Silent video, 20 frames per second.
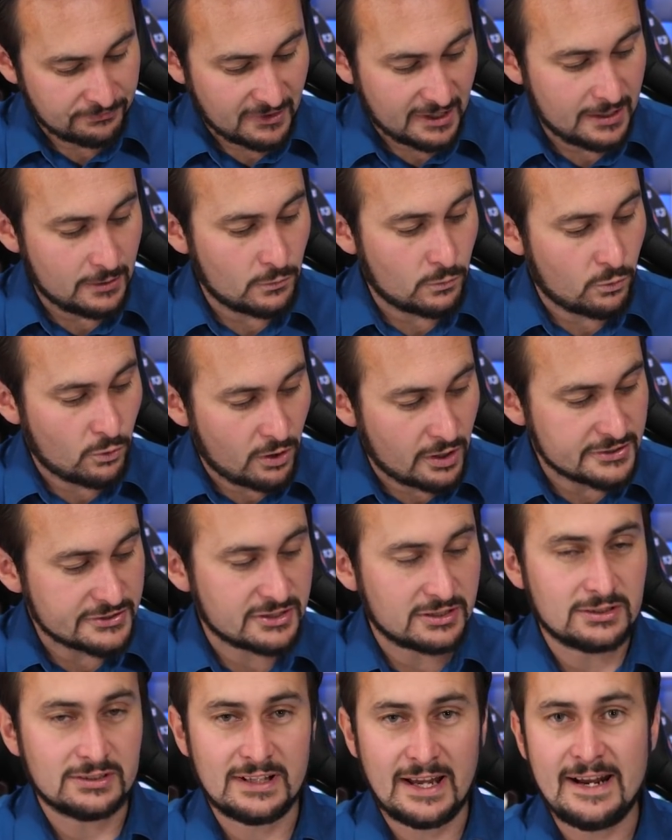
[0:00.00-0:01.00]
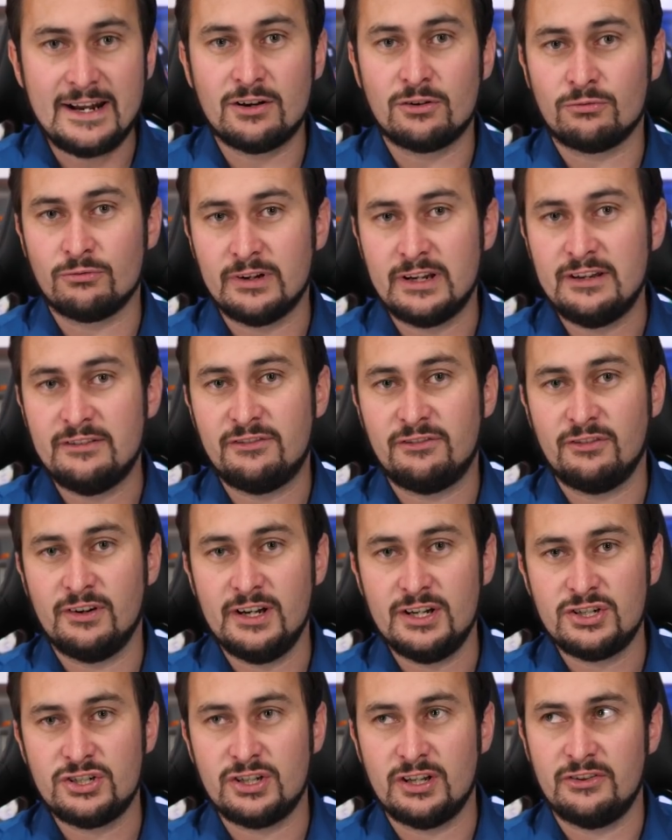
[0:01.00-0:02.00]
It was later
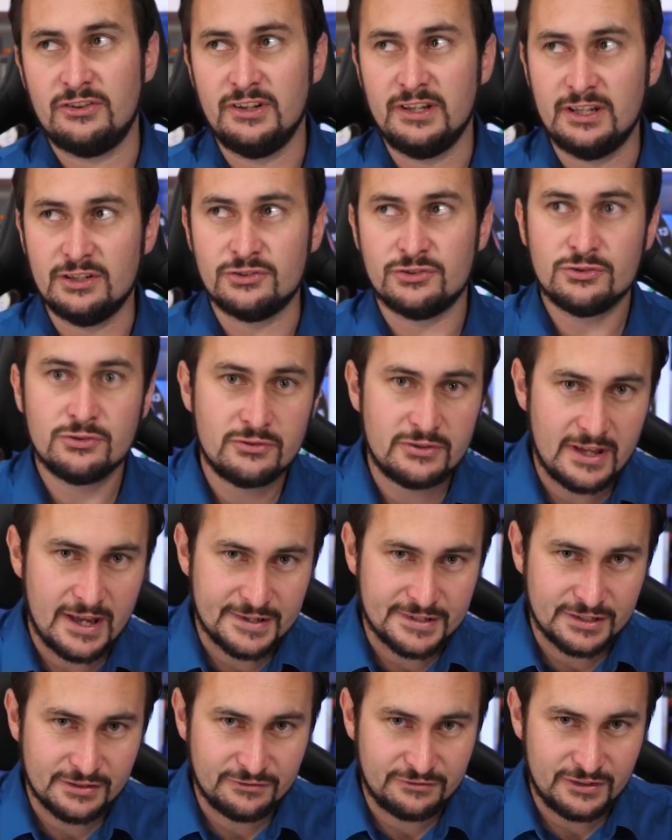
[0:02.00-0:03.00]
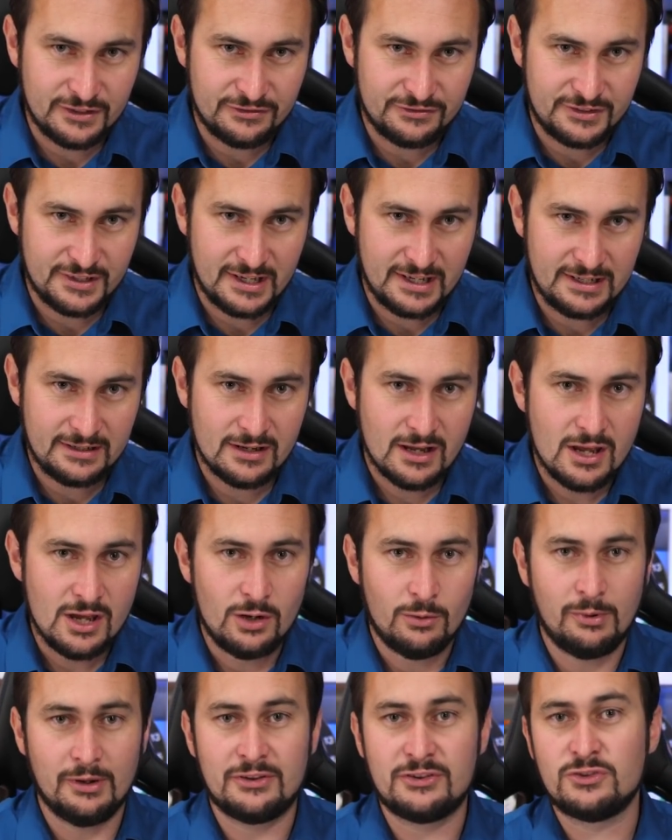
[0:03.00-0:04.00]
refreshed, I think in 2015,
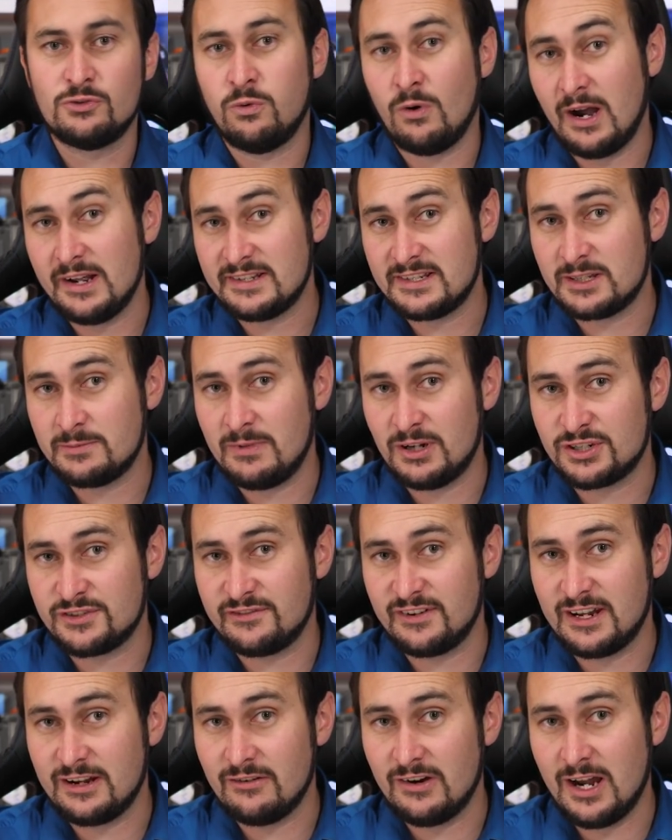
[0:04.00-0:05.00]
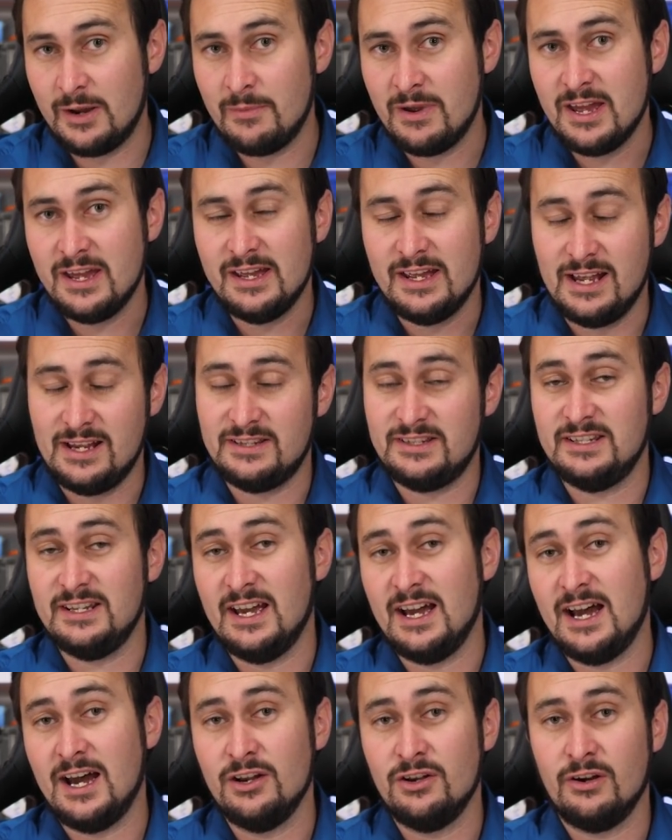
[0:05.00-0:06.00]
with twice as much VRAM as the
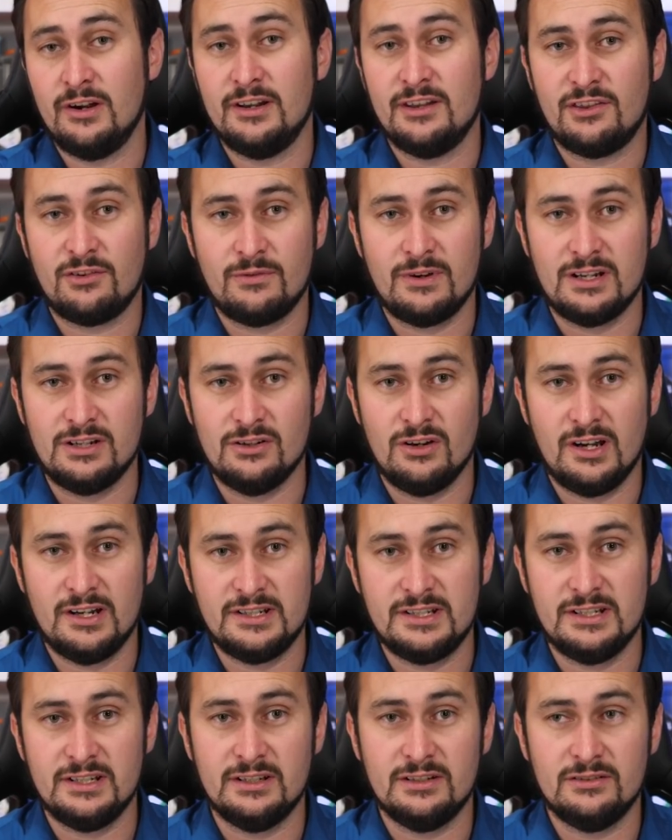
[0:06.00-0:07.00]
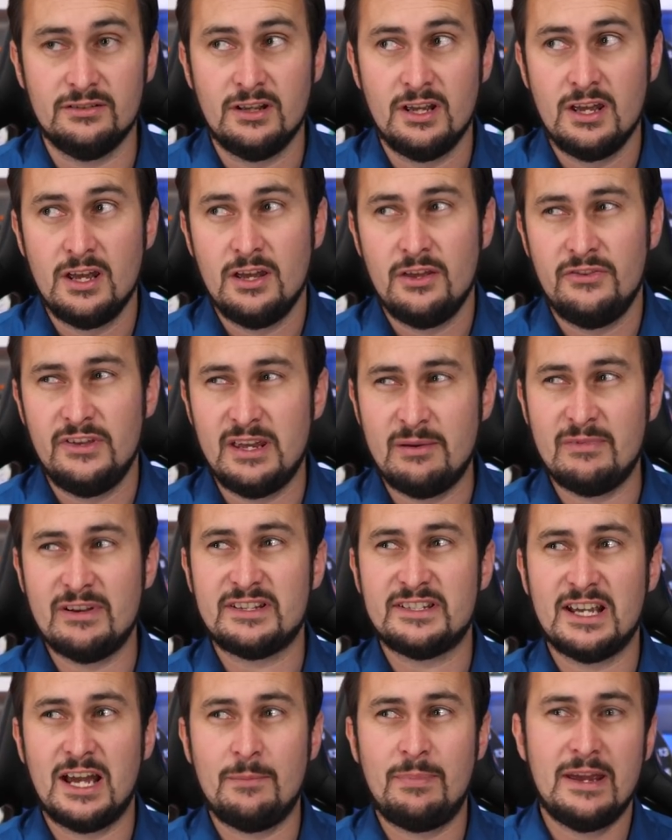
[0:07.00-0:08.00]
R9 390, and the
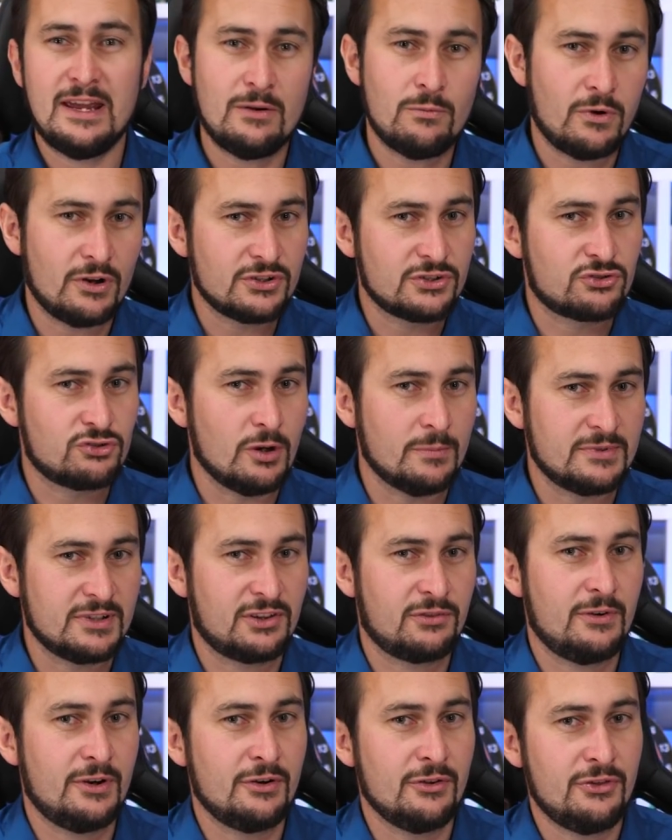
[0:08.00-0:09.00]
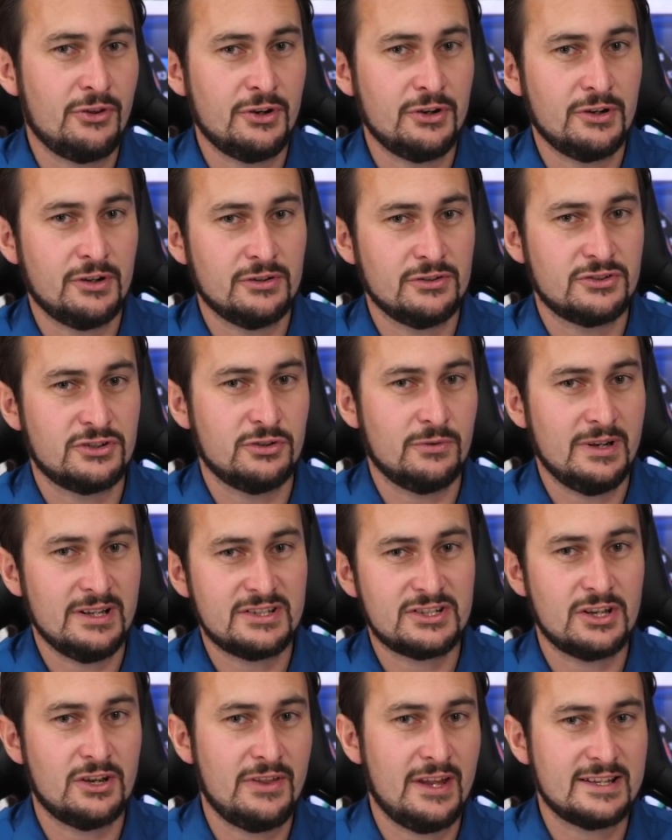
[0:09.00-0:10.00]
MSRP was dropped to $330
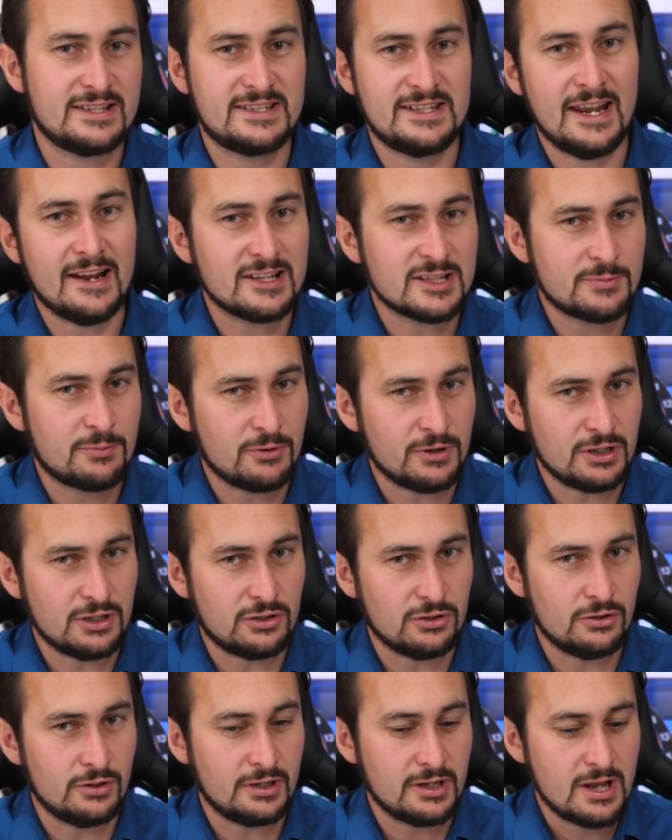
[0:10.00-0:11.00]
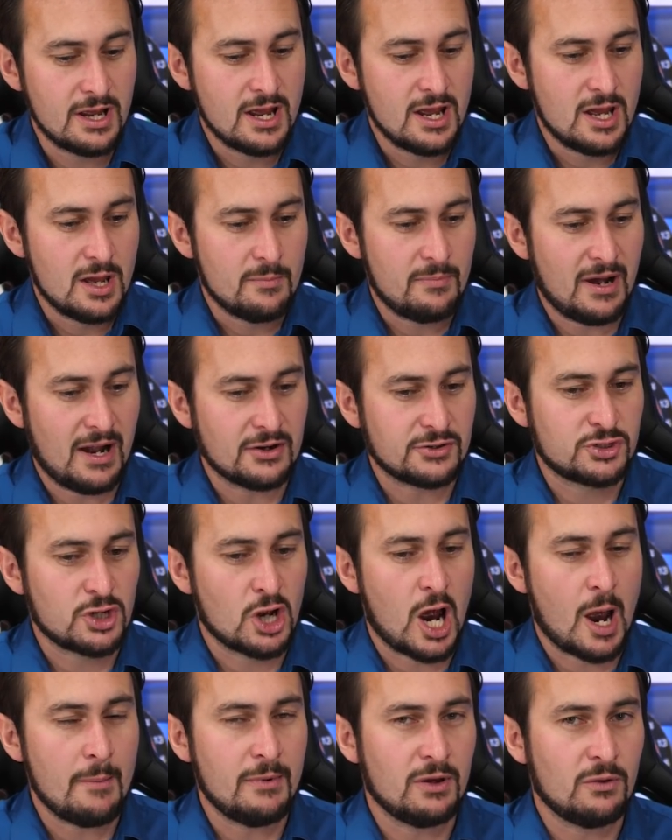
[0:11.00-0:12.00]
US, so that sounds pretty good, but
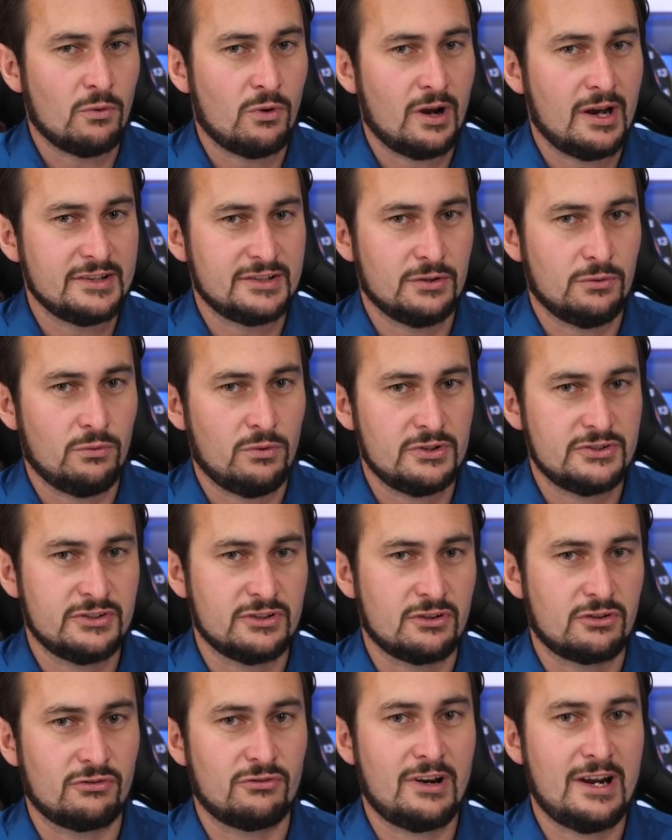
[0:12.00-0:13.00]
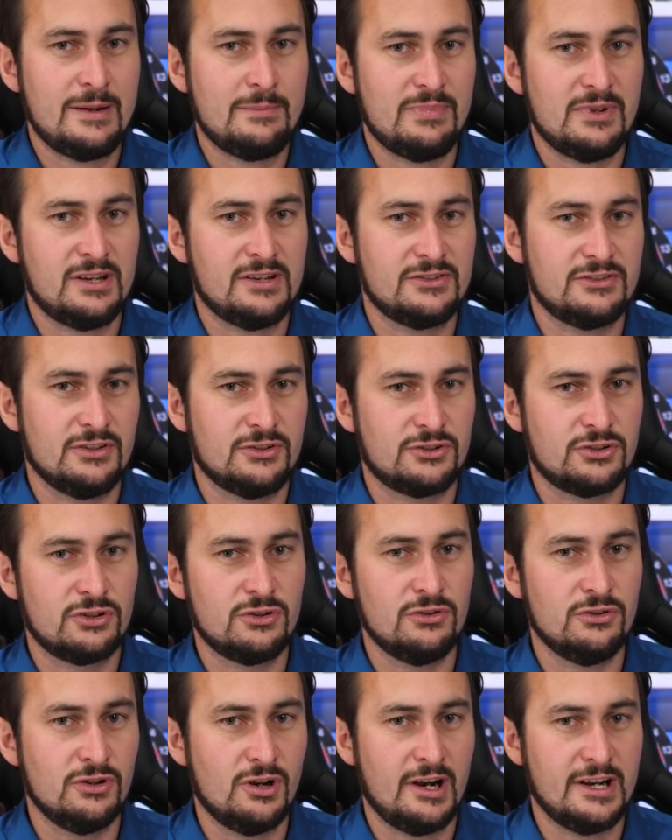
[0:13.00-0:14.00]
timing wise, it wasn't great because the
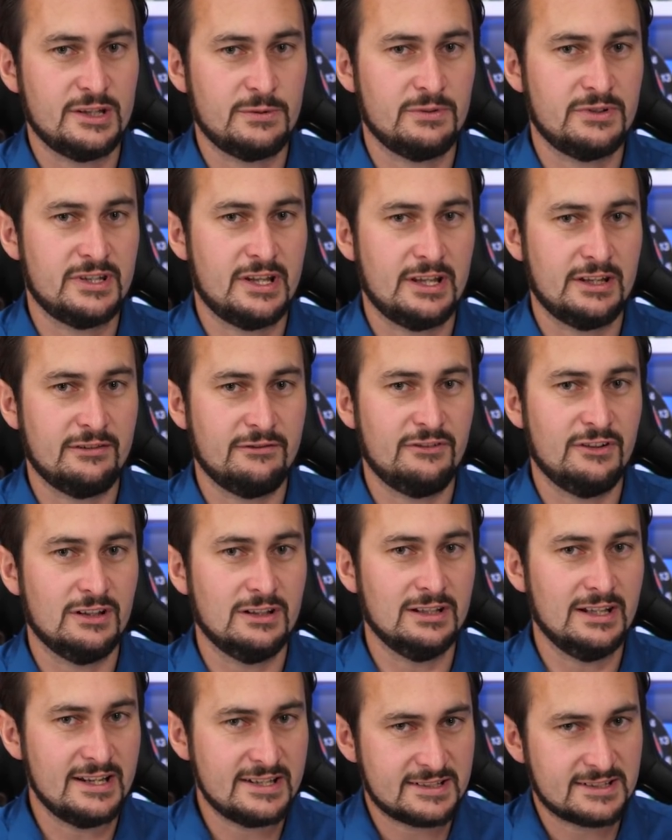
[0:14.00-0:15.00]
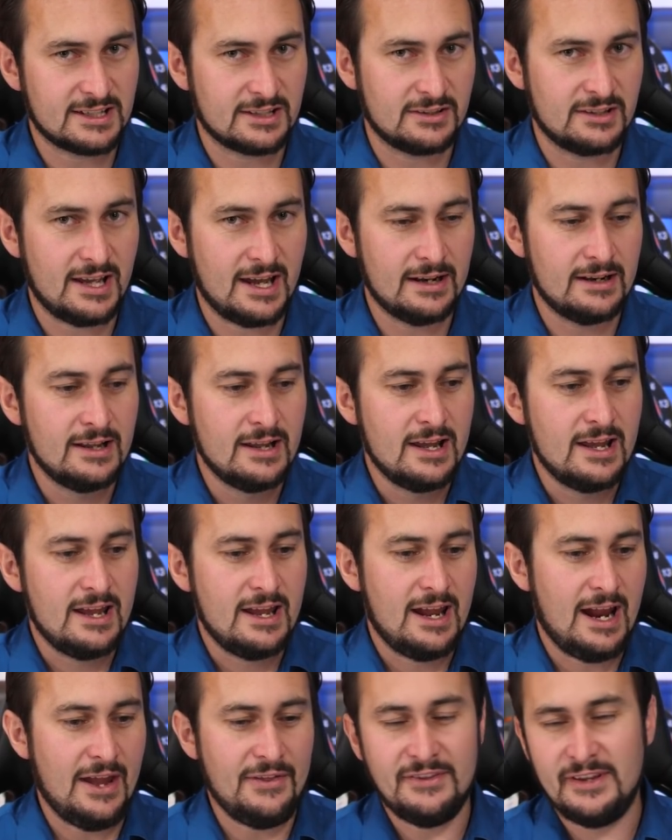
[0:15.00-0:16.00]
290s were selling for less than that,
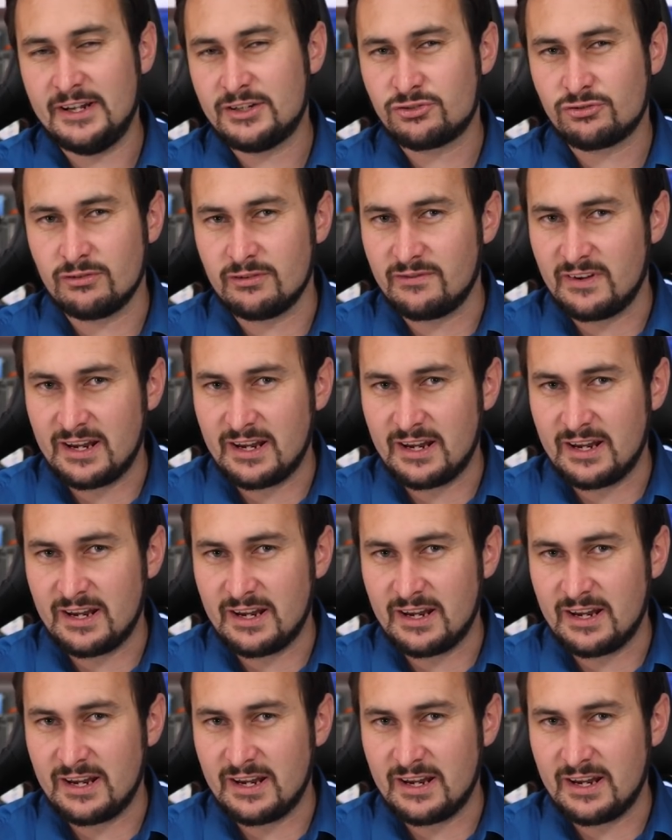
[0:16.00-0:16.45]
and the extra